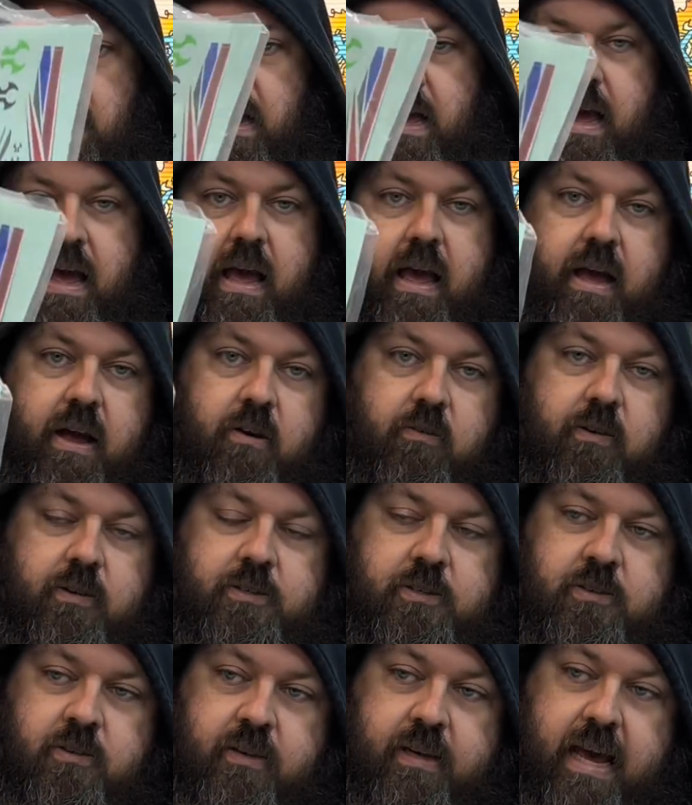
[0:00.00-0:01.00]
A
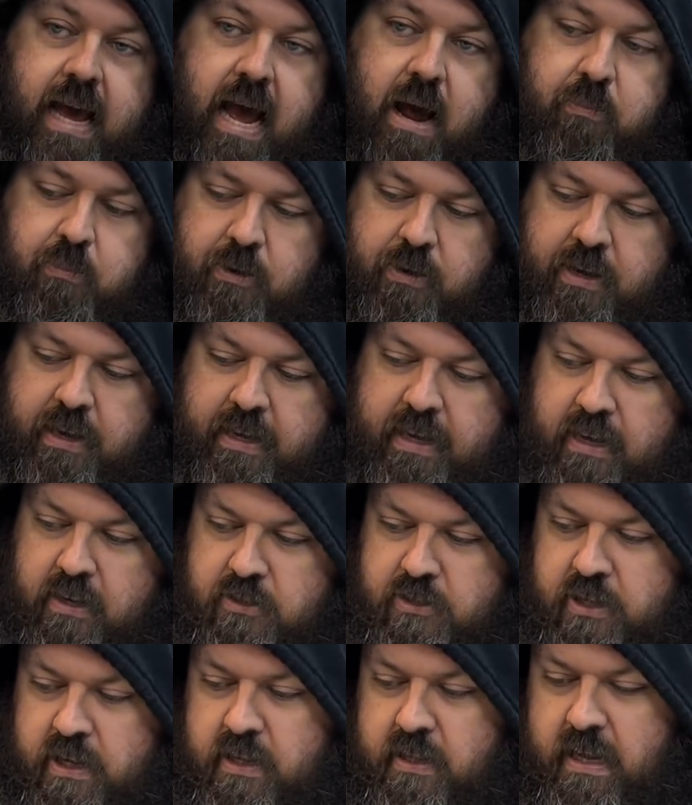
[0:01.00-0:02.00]
original Capper decal
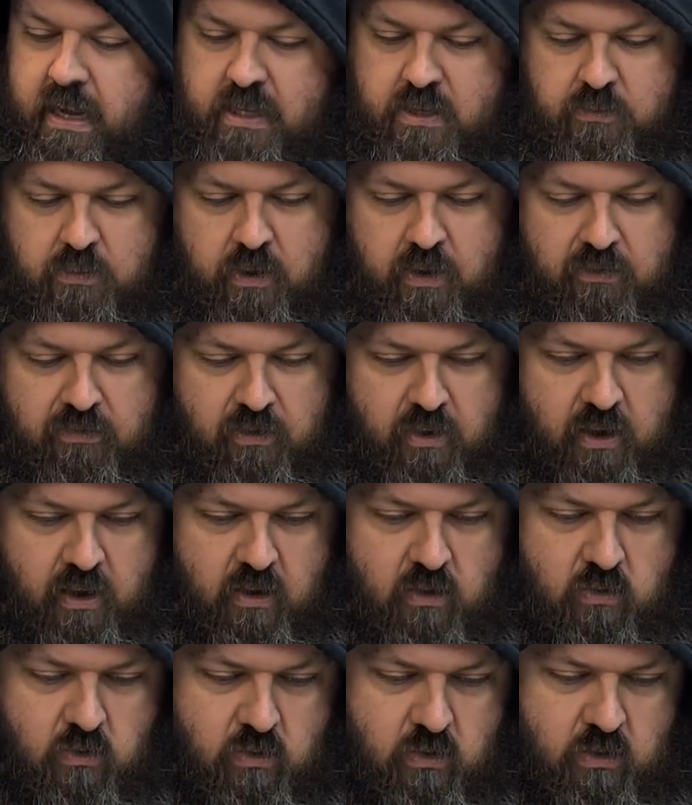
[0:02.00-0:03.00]
sheet. That's pretty freaking
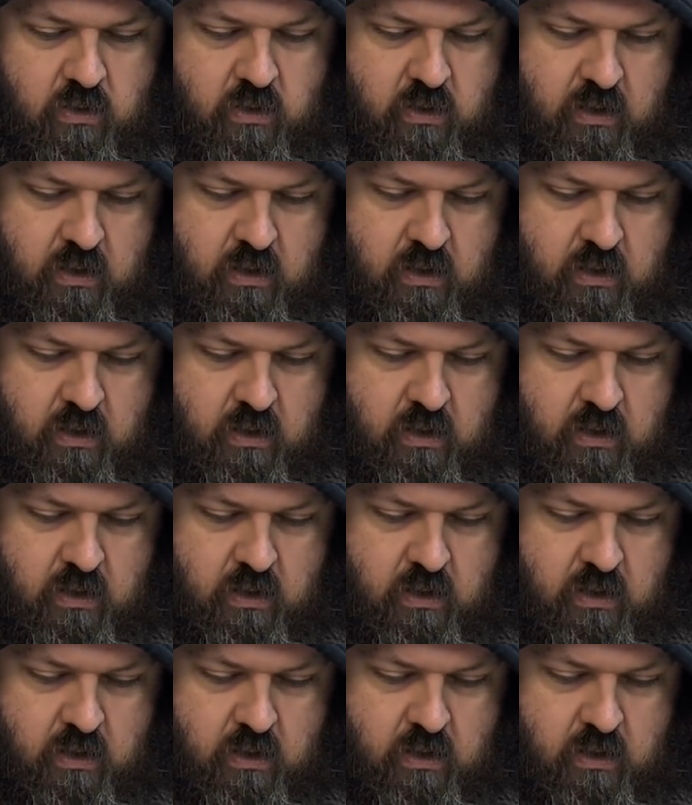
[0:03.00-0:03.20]
cool.